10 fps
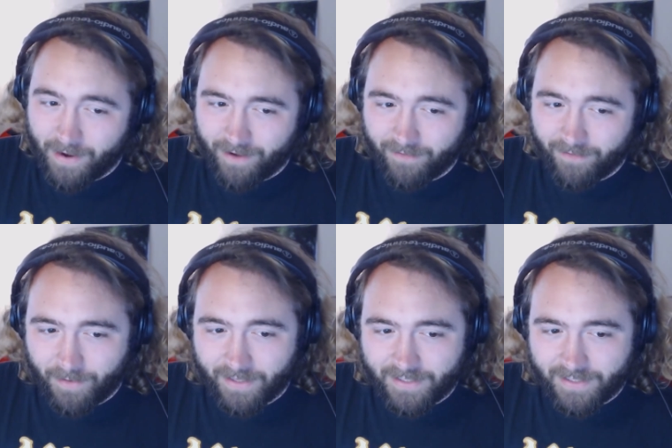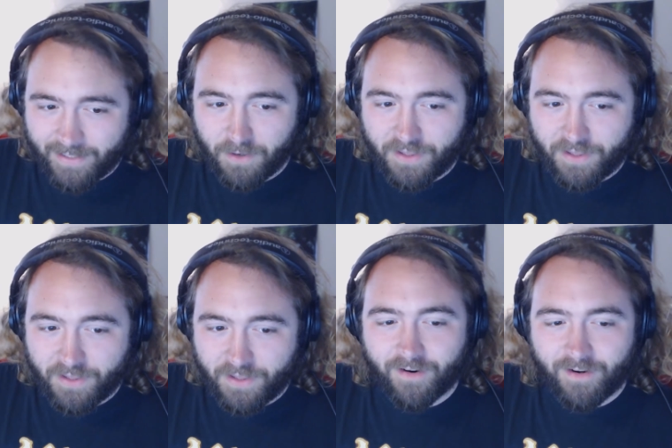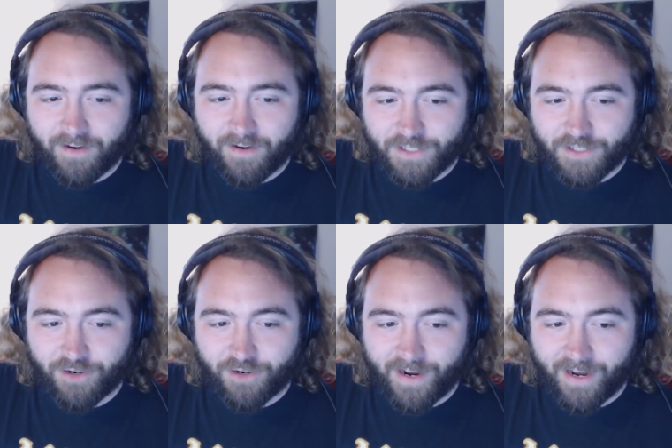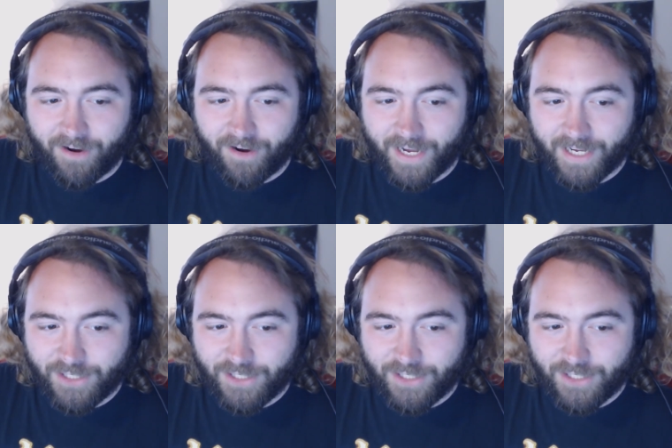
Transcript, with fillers: Well, I mean, some would differ, disagree on a uh,